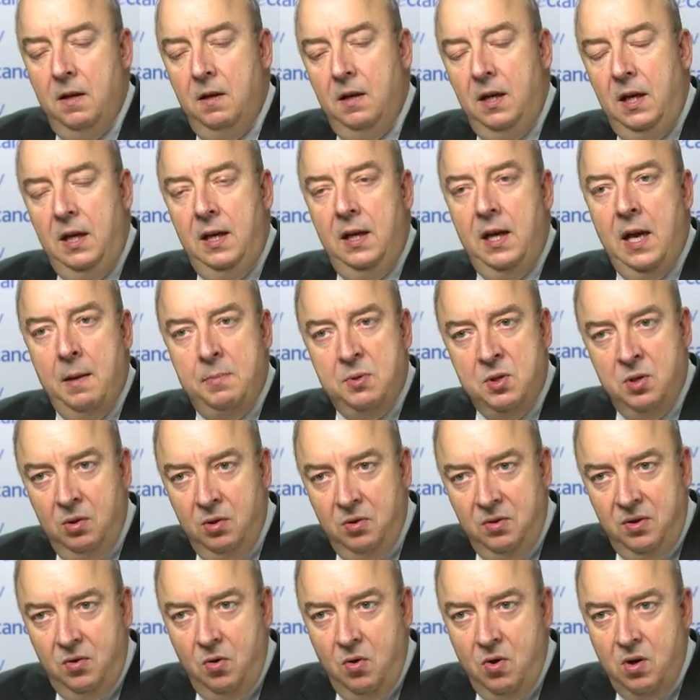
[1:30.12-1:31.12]
In
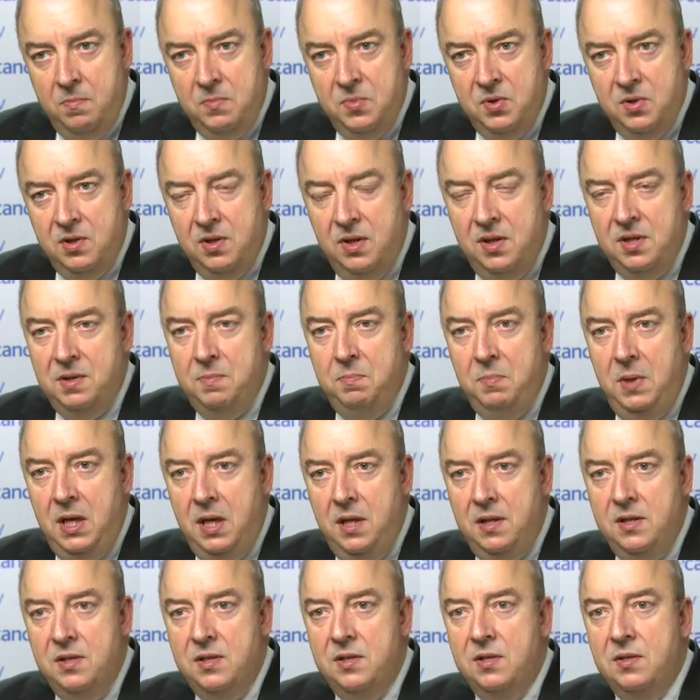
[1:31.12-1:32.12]
absolute terms, this
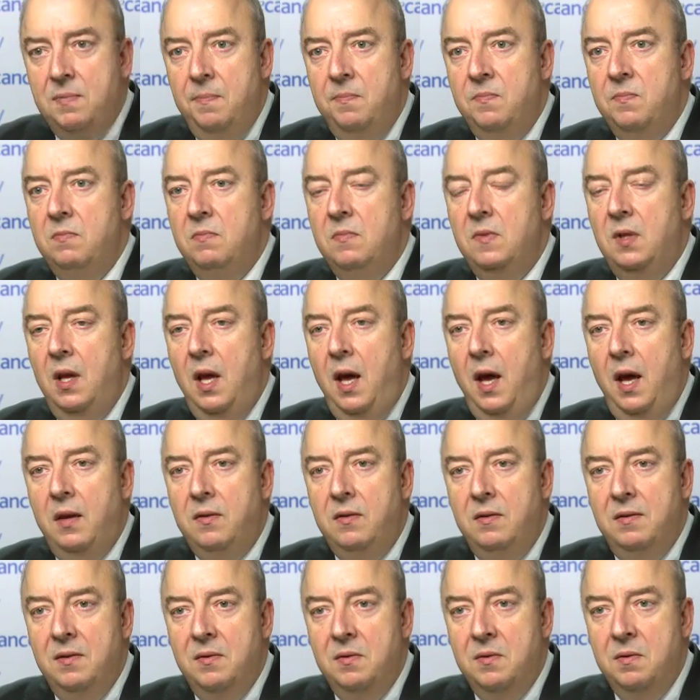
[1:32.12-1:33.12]
means
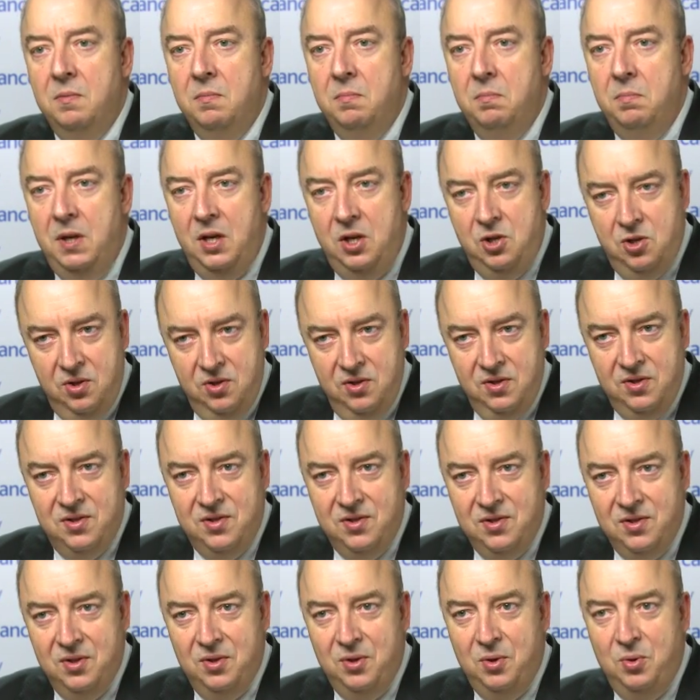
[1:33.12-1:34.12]
that
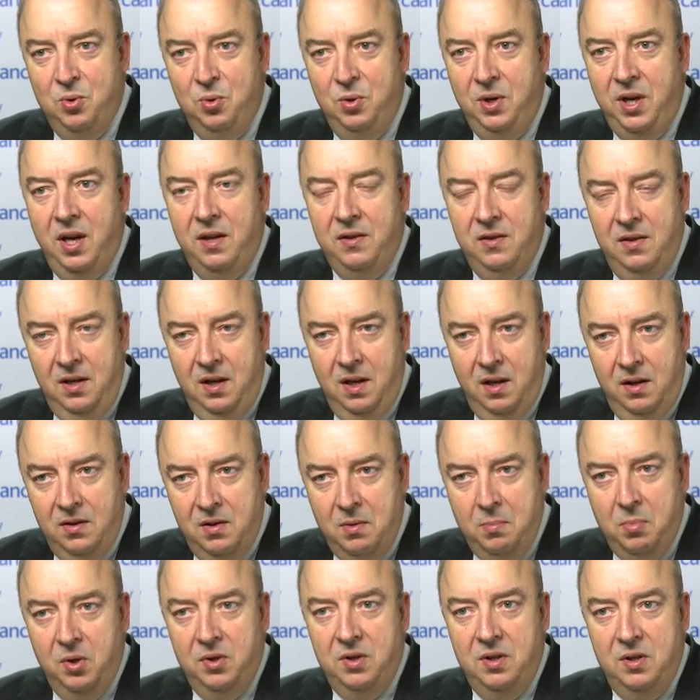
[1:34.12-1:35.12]
patients who get the
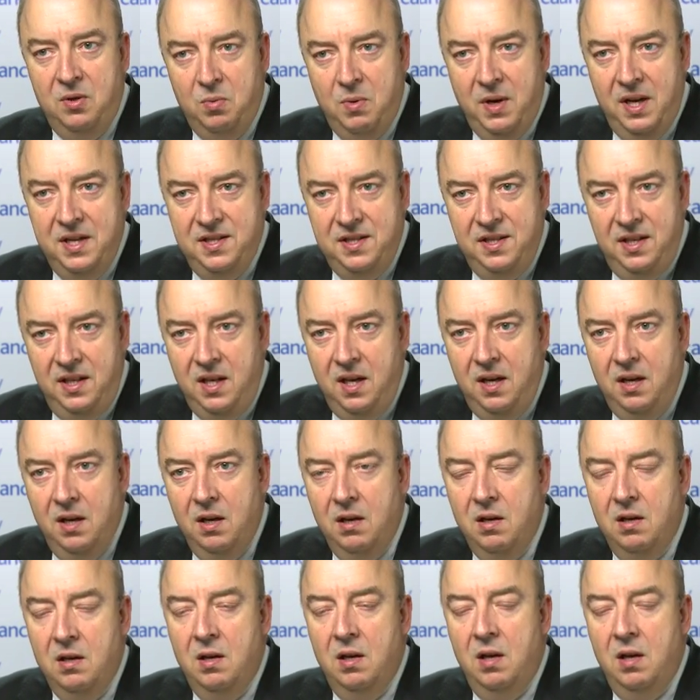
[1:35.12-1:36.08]
antibody twice a year